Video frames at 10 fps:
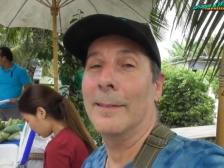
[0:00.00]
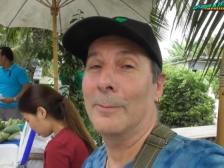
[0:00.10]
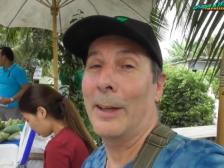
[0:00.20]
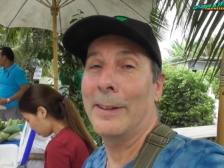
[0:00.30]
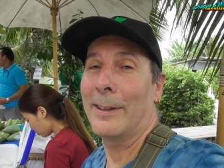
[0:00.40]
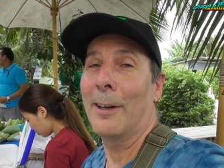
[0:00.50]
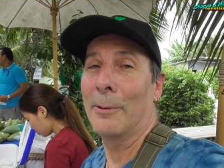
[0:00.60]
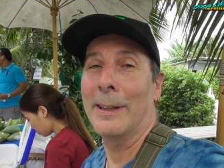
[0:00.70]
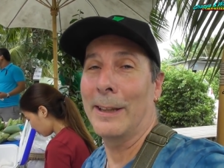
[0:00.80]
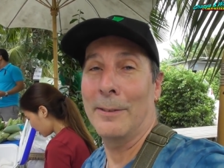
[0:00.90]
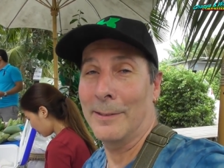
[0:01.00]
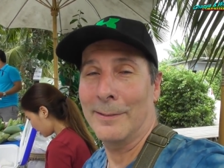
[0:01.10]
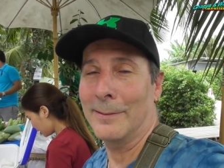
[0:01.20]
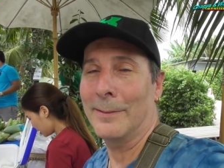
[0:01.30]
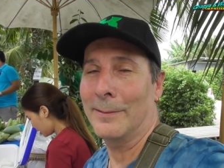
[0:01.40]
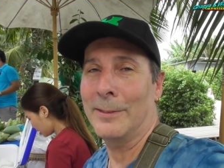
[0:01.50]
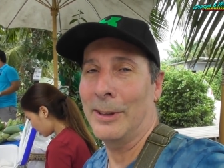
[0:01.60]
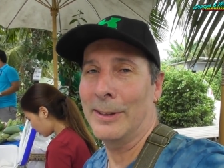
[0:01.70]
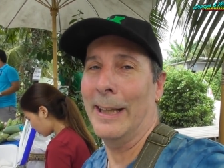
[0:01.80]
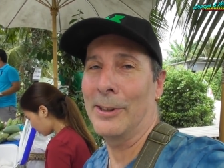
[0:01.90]
One thing I really
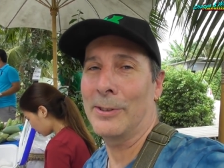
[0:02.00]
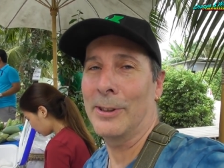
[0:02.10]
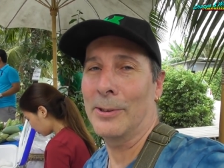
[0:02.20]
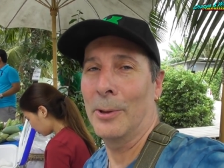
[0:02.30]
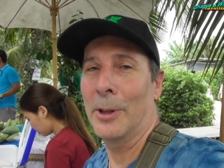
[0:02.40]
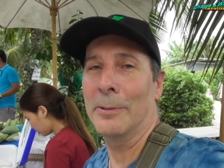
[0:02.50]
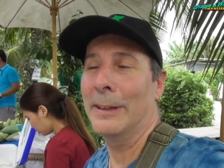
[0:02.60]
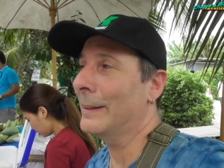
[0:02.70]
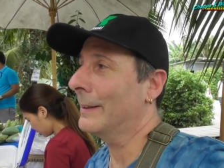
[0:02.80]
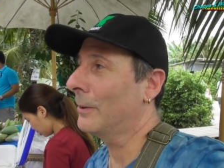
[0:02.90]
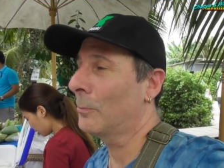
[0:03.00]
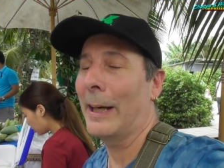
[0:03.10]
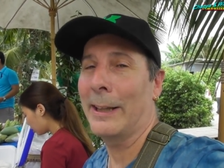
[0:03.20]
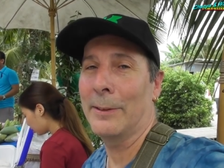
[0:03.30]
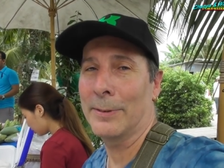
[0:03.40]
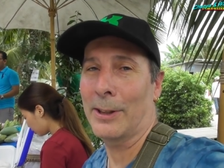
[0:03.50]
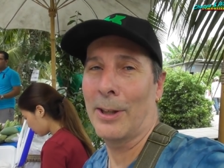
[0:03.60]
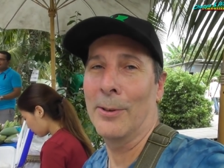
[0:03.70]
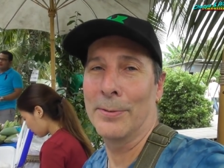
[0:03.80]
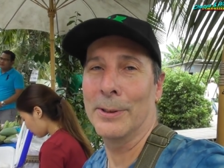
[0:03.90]
detest is ordering and waiting for
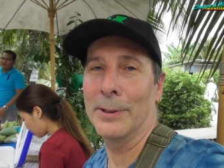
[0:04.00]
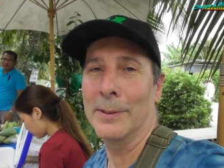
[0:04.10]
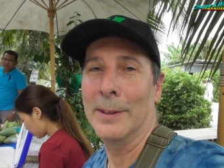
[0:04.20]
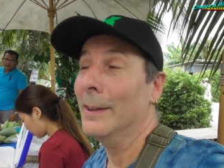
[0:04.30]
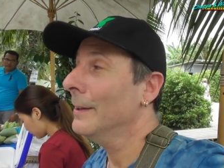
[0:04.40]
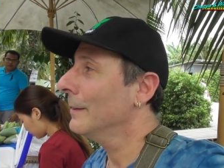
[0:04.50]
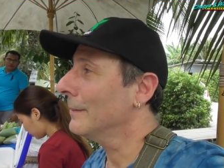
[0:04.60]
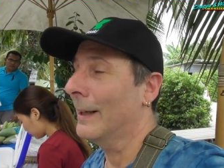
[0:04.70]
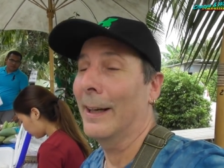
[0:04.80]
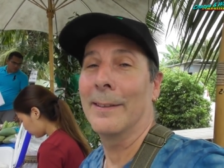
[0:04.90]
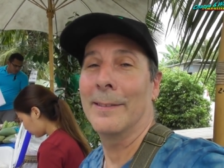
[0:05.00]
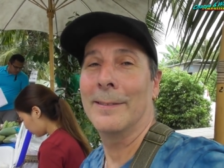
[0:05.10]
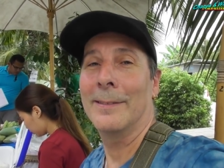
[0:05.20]
cold food. Right?